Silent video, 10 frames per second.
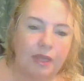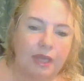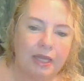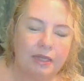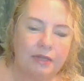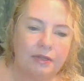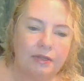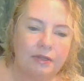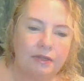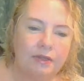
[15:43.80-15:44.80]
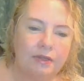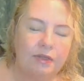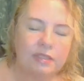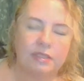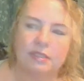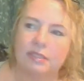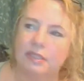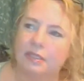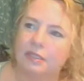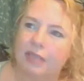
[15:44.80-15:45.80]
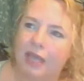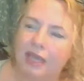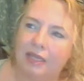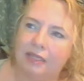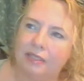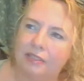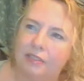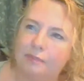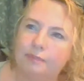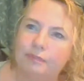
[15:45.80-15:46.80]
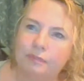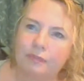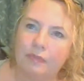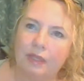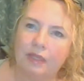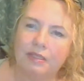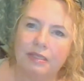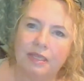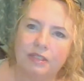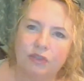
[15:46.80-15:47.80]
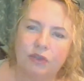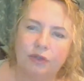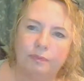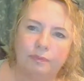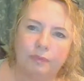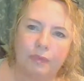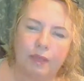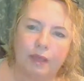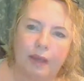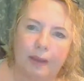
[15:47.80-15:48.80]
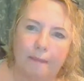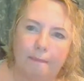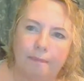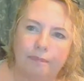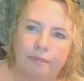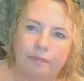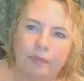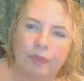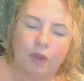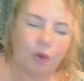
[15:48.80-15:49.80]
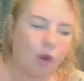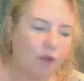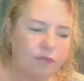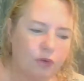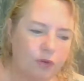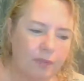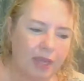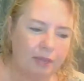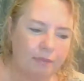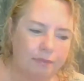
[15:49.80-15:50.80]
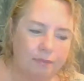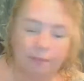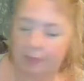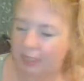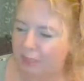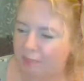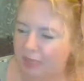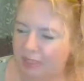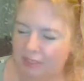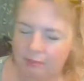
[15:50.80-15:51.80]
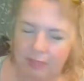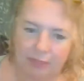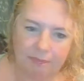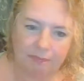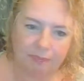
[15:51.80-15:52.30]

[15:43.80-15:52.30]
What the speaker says: And, there's this saying, and it says, oh, I've got a man, but he beats me.